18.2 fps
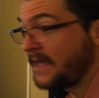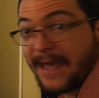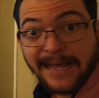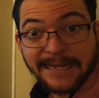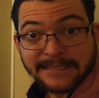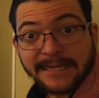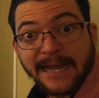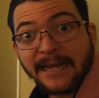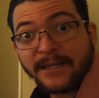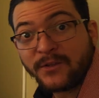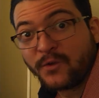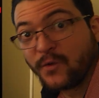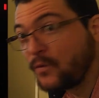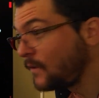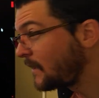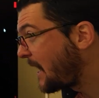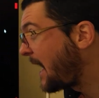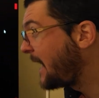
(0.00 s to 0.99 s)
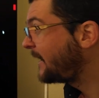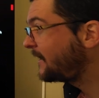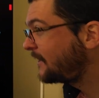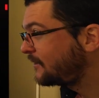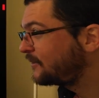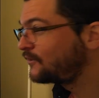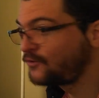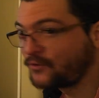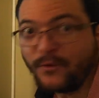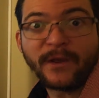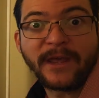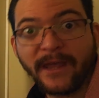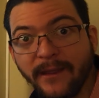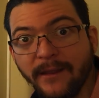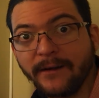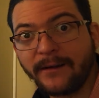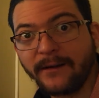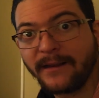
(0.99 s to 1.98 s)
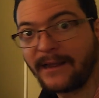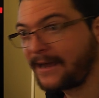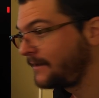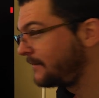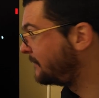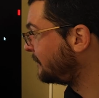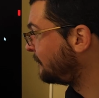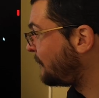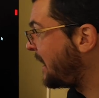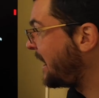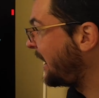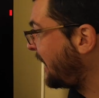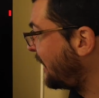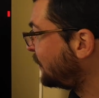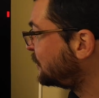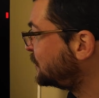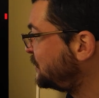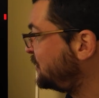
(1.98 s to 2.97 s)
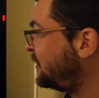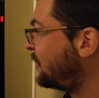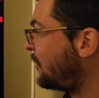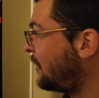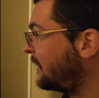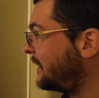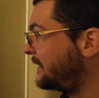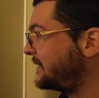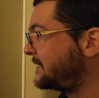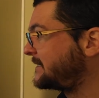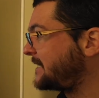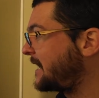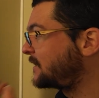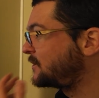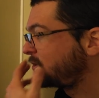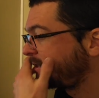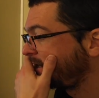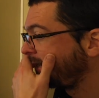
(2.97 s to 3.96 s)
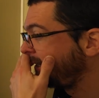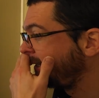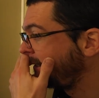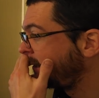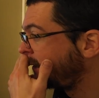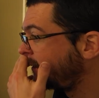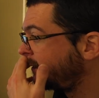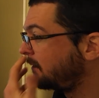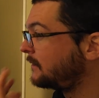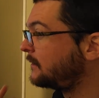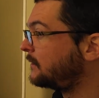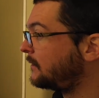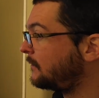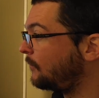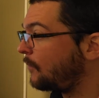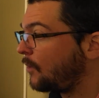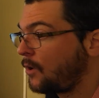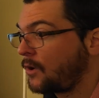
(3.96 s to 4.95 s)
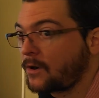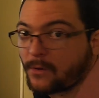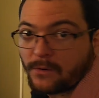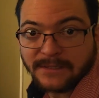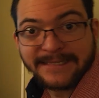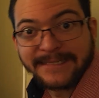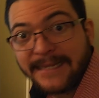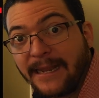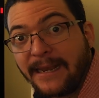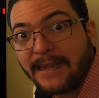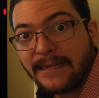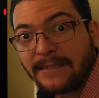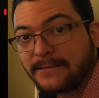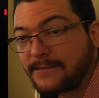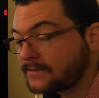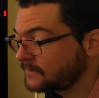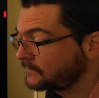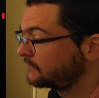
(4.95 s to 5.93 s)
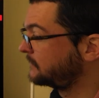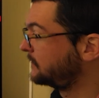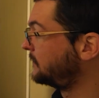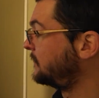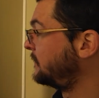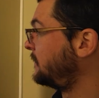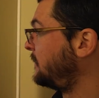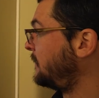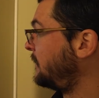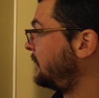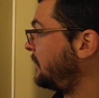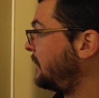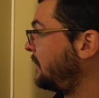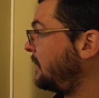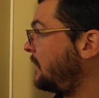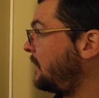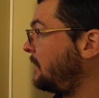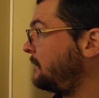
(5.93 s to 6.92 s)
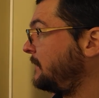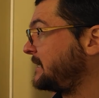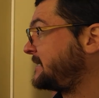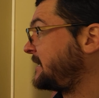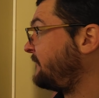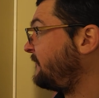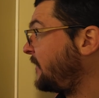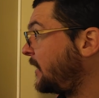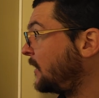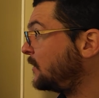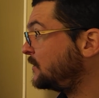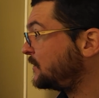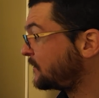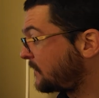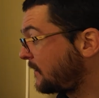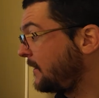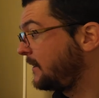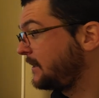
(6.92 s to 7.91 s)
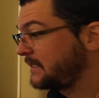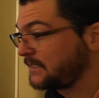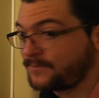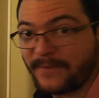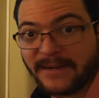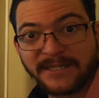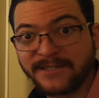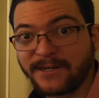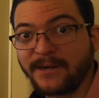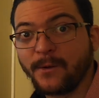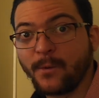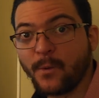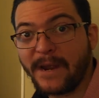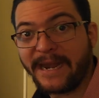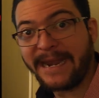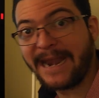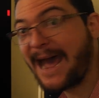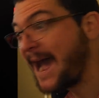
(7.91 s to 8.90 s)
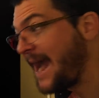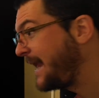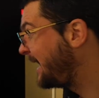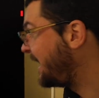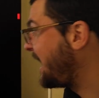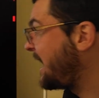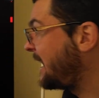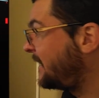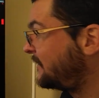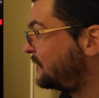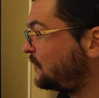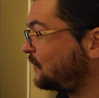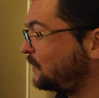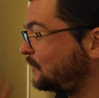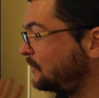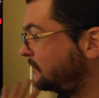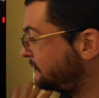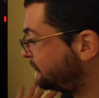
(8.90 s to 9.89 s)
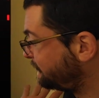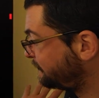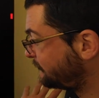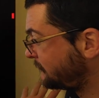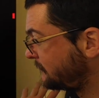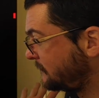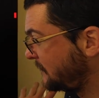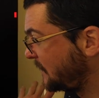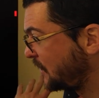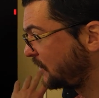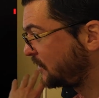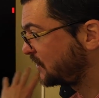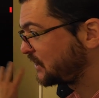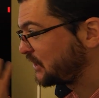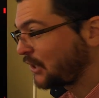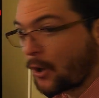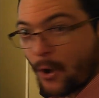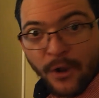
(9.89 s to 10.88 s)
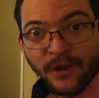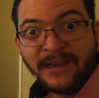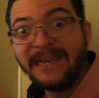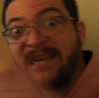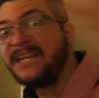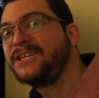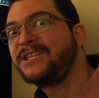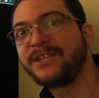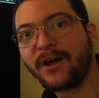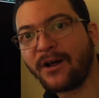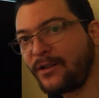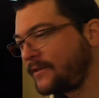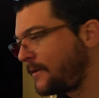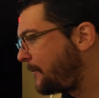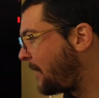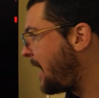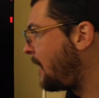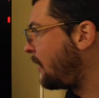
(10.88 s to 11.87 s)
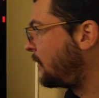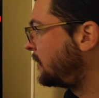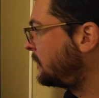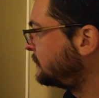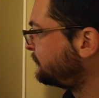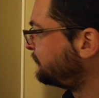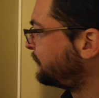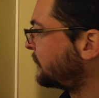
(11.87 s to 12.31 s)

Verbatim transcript: yes, I do like to hear that my LG OLED is actually more resilient. Uh, that's a very good thing, especially when I like to, you know, just unleash all the power.